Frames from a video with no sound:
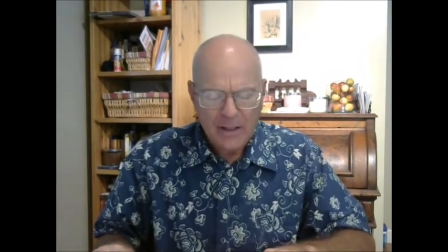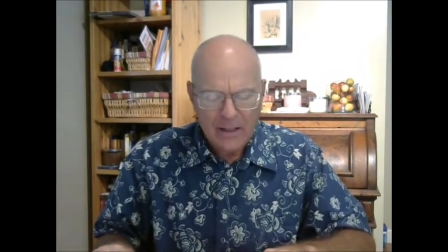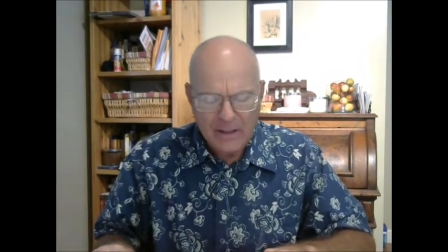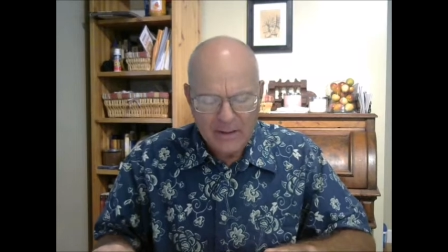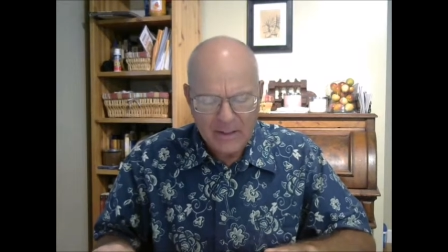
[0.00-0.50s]

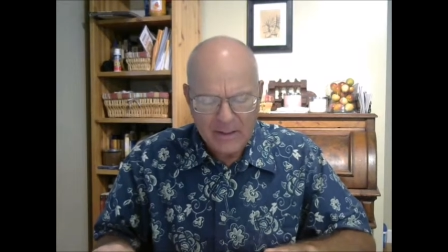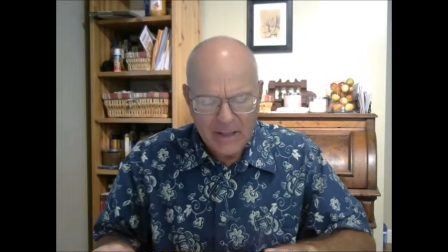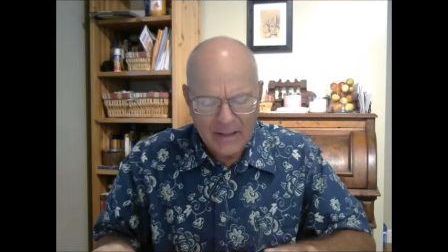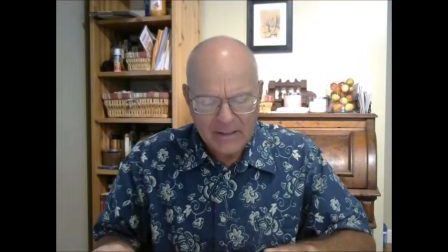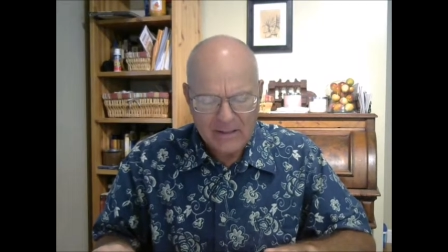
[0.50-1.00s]
in the
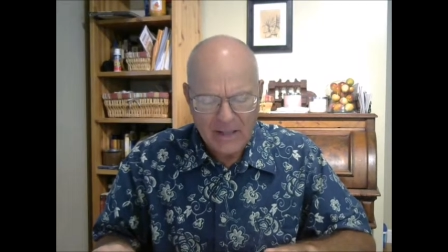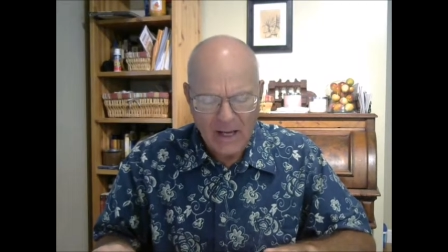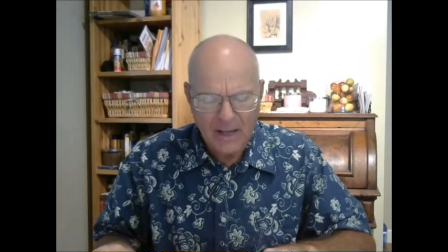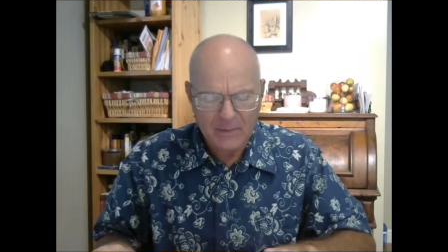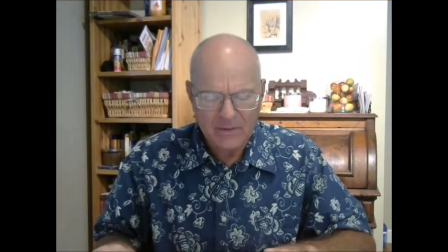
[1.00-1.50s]
night
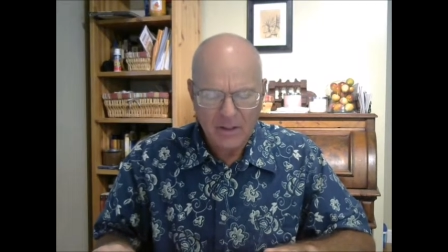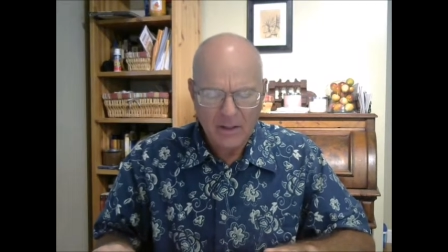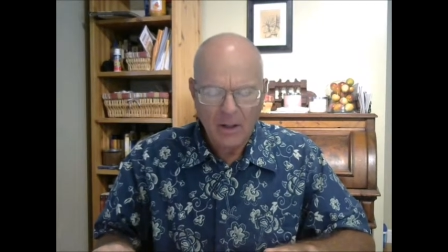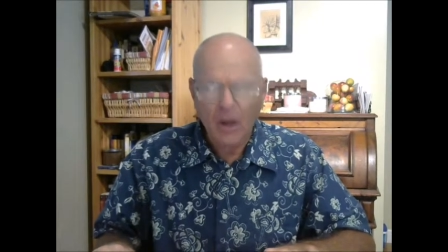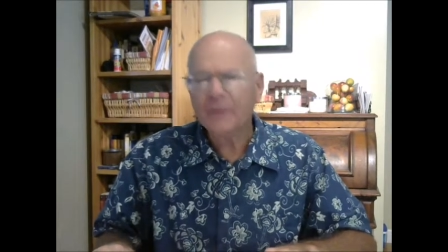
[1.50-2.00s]
times
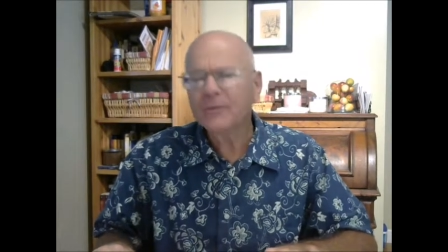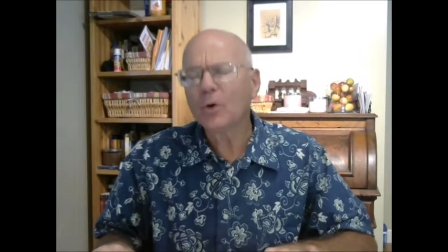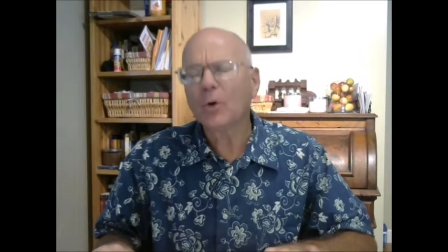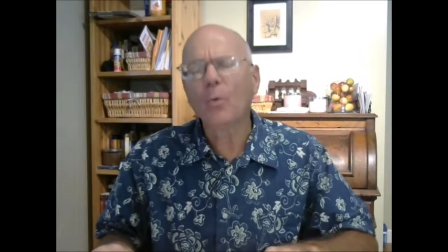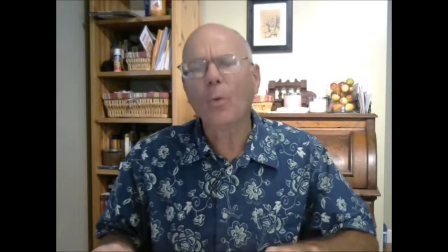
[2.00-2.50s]
of
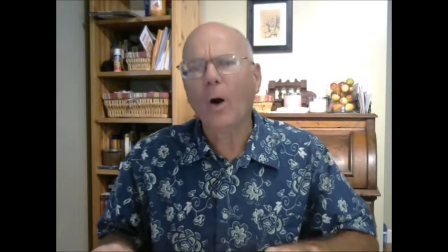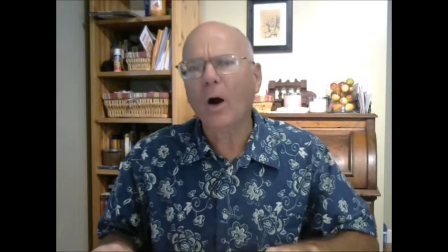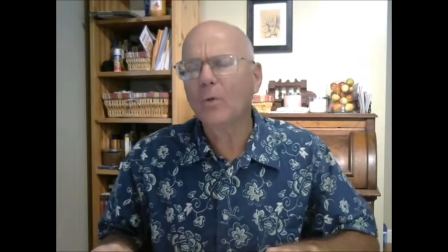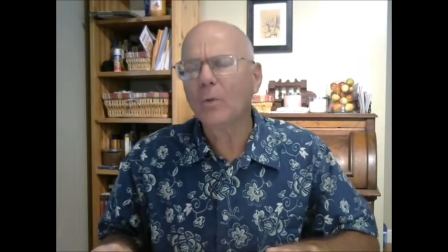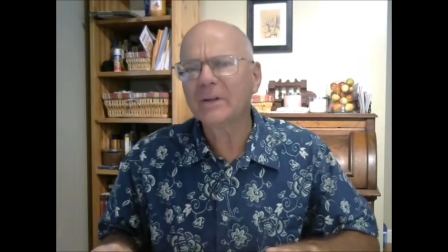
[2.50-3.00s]
your
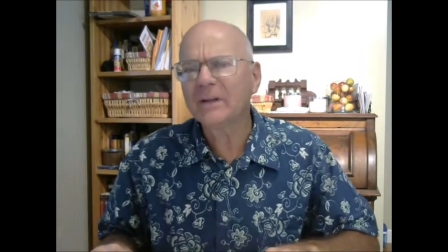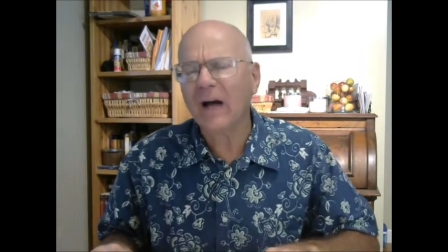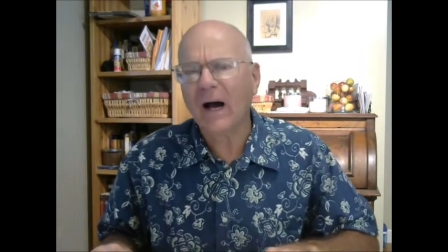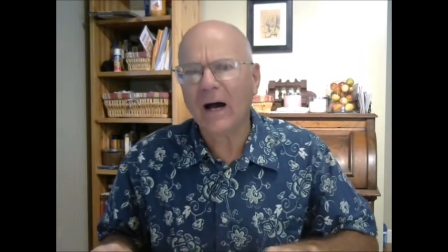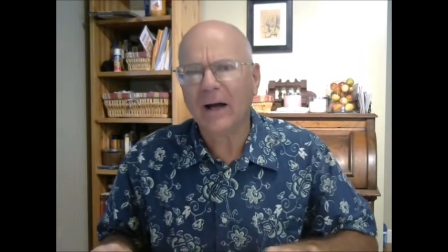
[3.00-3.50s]
walk with
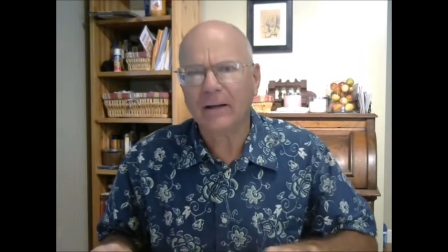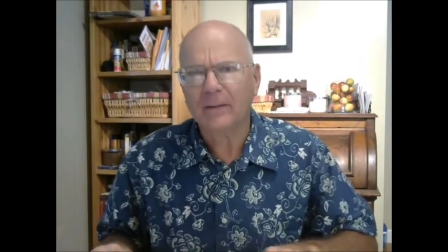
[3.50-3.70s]
God.